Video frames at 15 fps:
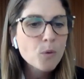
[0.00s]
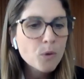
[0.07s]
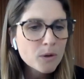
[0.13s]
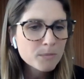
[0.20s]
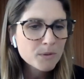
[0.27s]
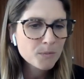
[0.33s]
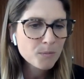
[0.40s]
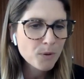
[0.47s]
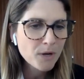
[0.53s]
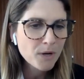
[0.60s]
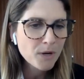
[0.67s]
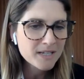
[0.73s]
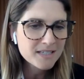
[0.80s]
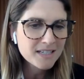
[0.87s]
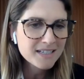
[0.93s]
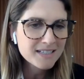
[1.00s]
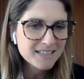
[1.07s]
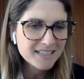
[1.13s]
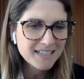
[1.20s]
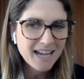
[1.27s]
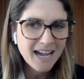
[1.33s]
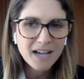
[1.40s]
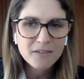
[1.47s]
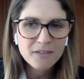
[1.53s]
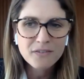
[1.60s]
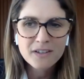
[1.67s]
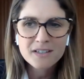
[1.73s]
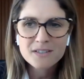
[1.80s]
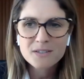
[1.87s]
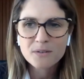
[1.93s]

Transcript: former president at CAF,